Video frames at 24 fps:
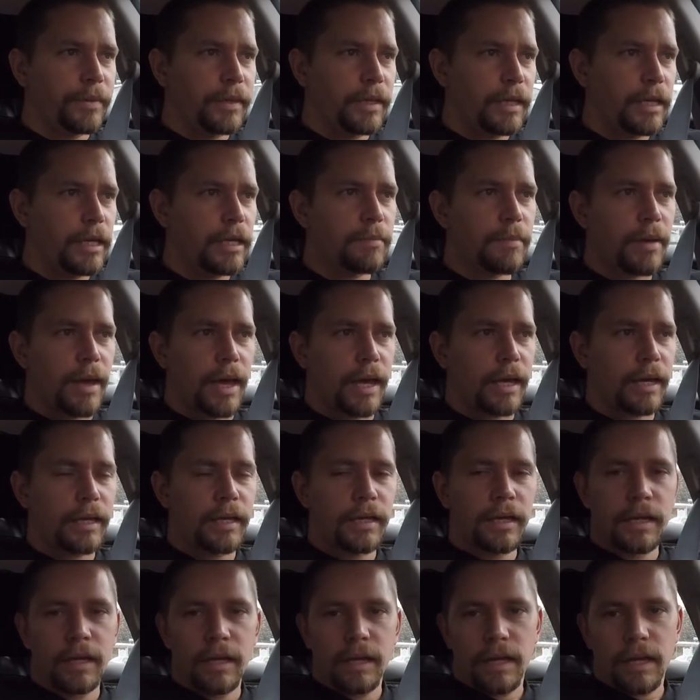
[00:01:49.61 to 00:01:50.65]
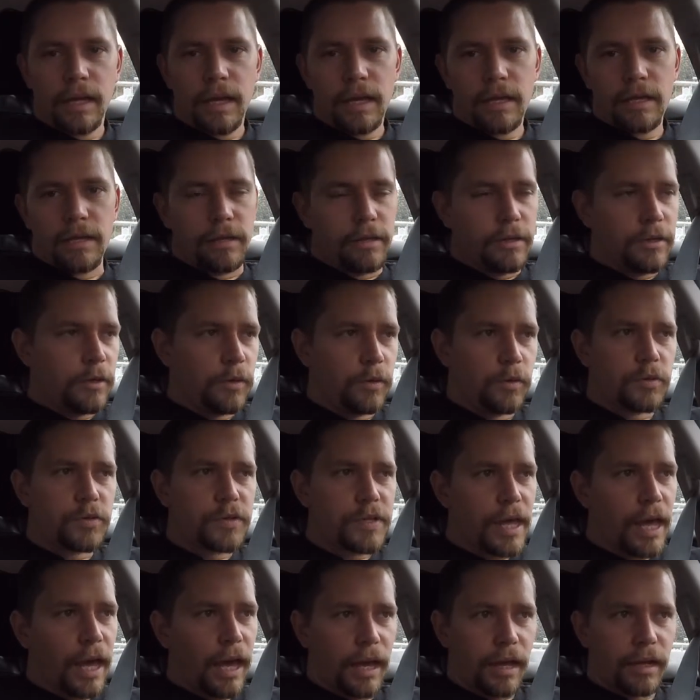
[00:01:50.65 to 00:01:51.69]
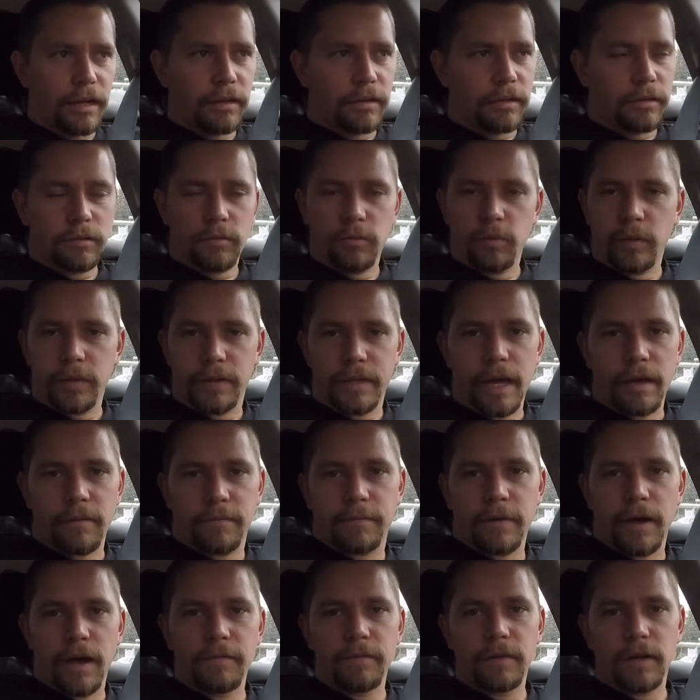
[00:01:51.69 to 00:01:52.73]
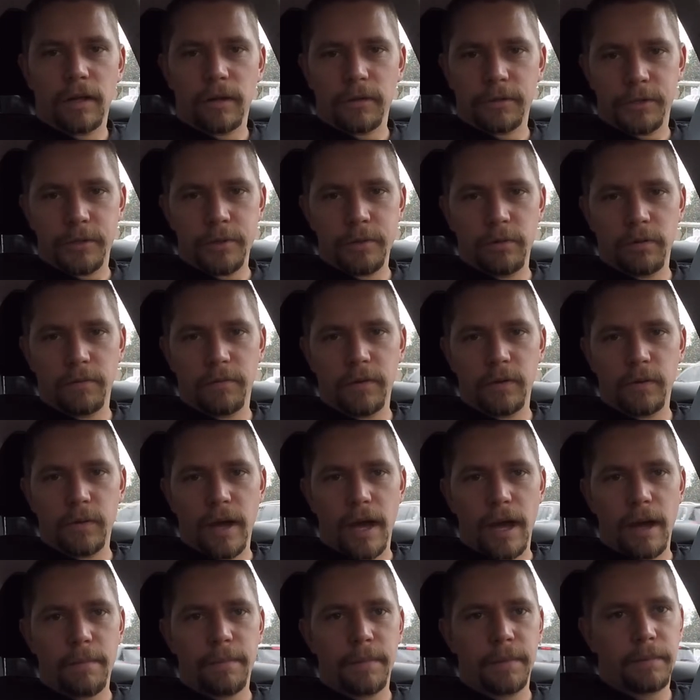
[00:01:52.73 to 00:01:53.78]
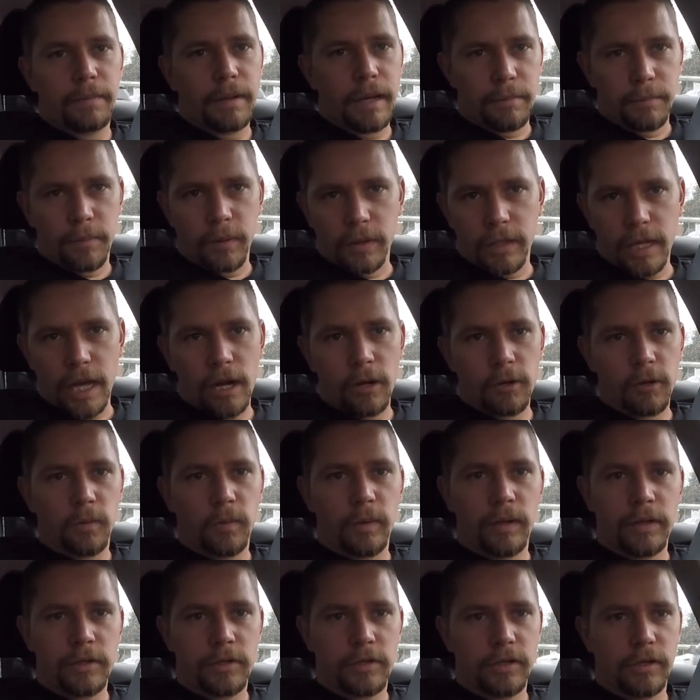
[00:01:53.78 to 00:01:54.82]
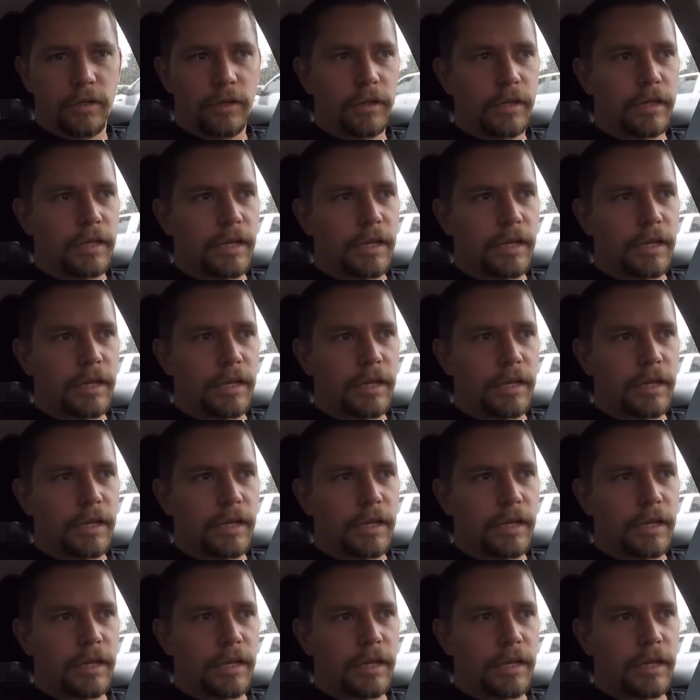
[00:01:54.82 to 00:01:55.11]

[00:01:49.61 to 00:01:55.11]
eBay, use that with that $5 Tunerview app and put that on your windshield.